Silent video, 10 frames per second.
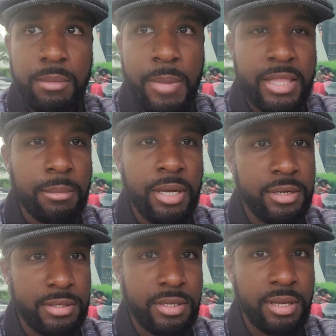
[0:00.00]
make them
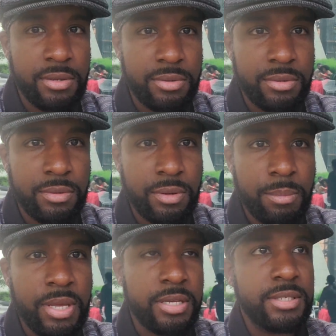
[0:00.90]
understand you,
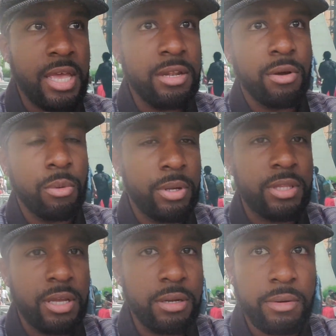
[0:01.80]
because they know
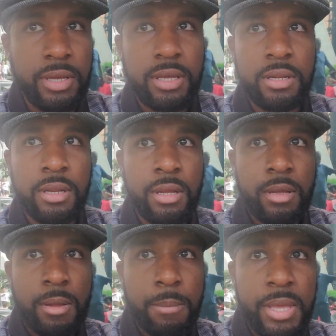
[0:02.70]
what they know.
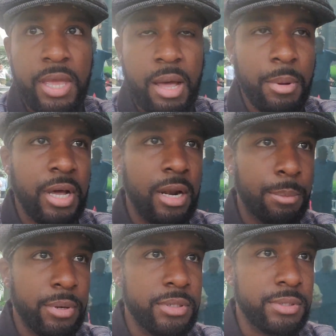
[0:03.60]
And me, I'm a kind
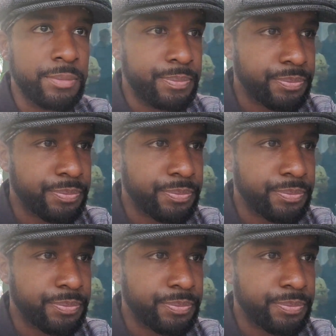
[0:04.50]
of person,